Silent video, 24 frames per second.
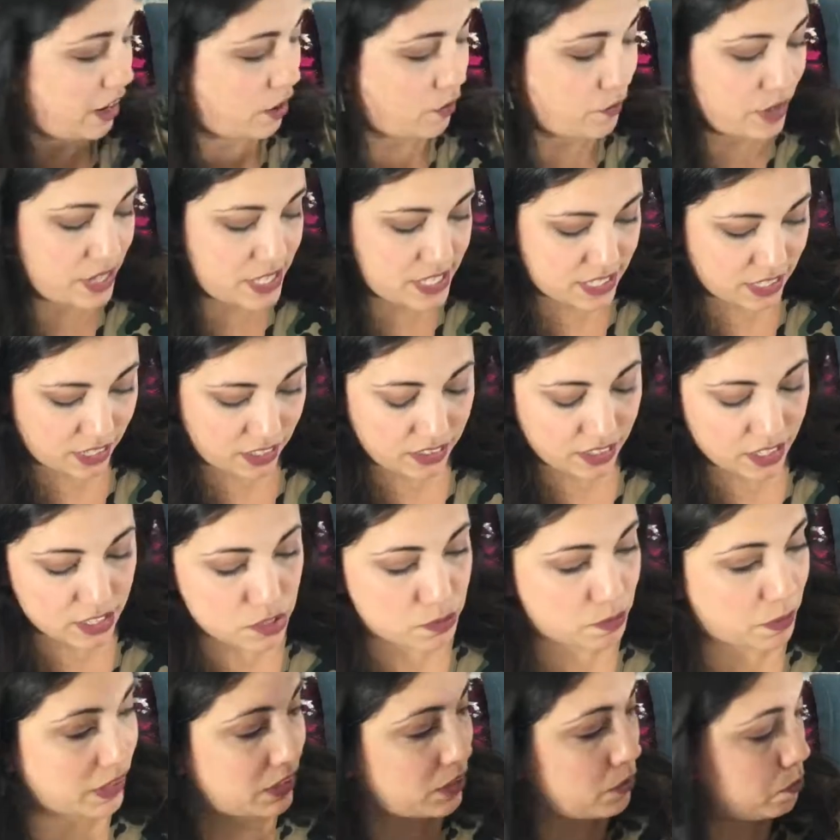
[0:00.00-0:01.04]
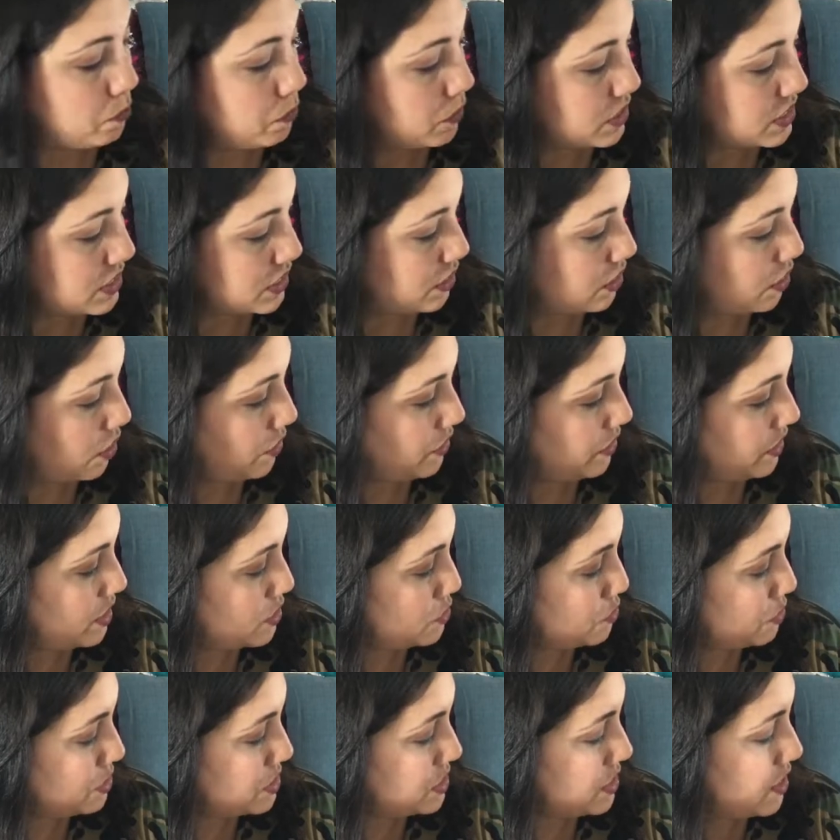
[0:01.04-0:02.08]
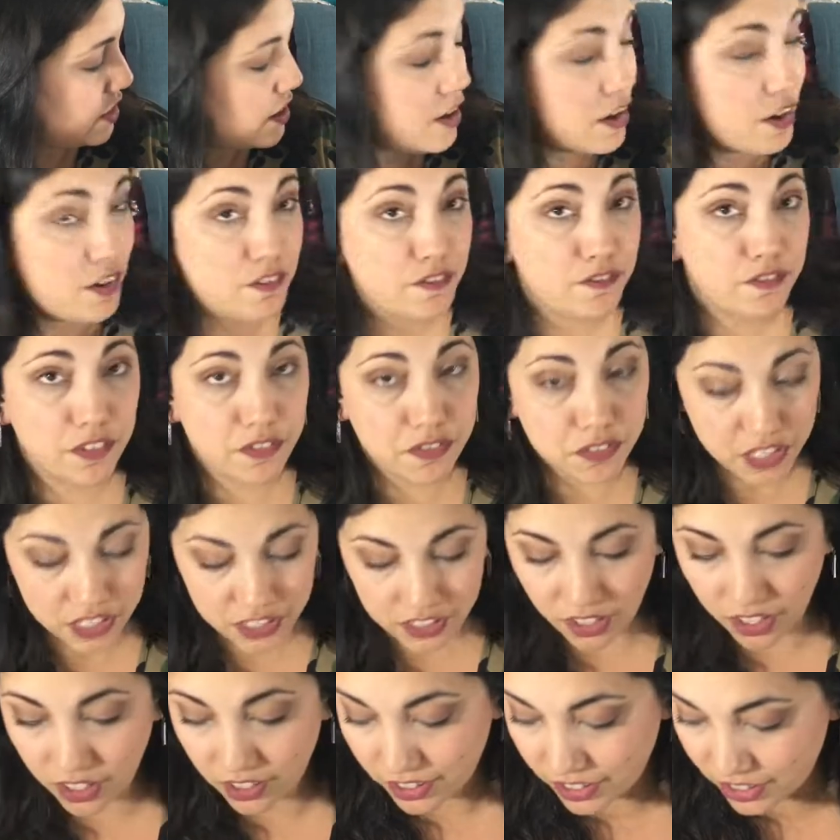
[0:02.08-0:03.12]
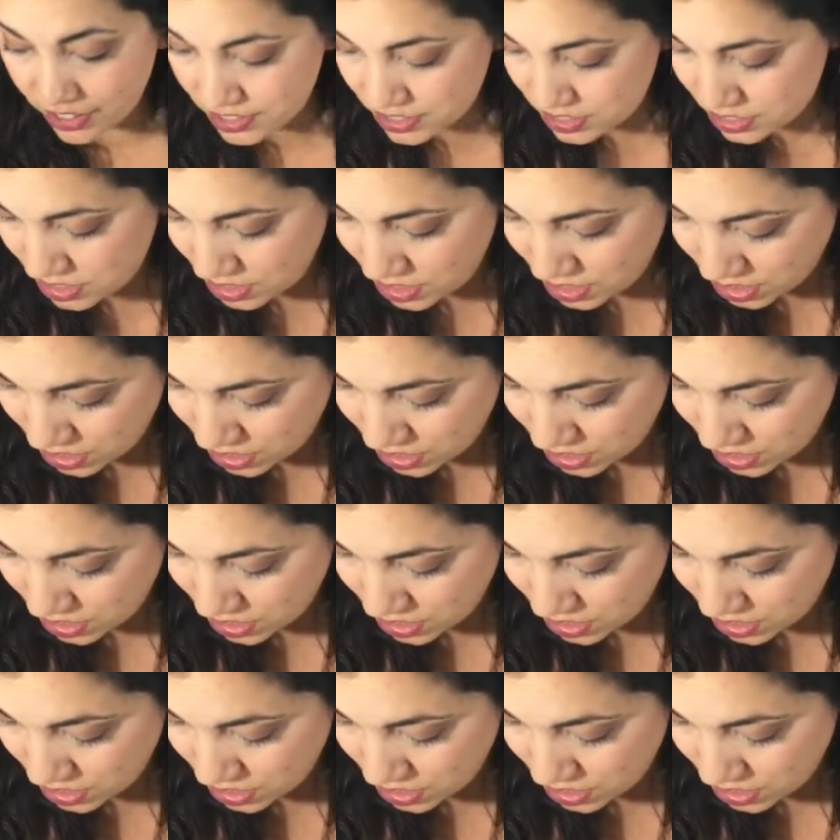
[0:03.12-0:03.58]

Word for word: always say this, but the books alone, this was $15.